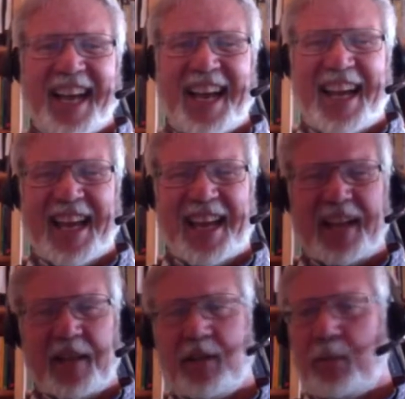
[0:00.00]
in
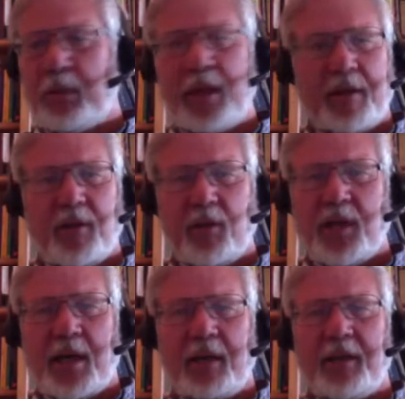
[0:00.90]
a completely
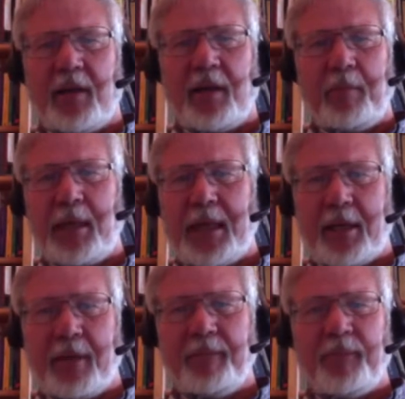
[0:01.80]
totalitarian
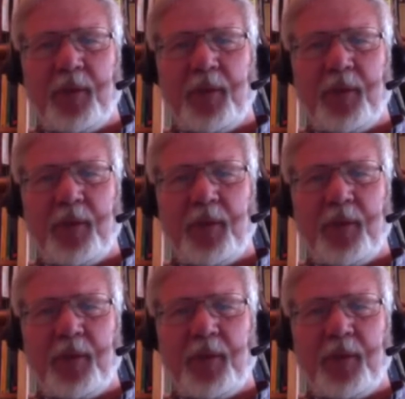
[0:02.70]
manner.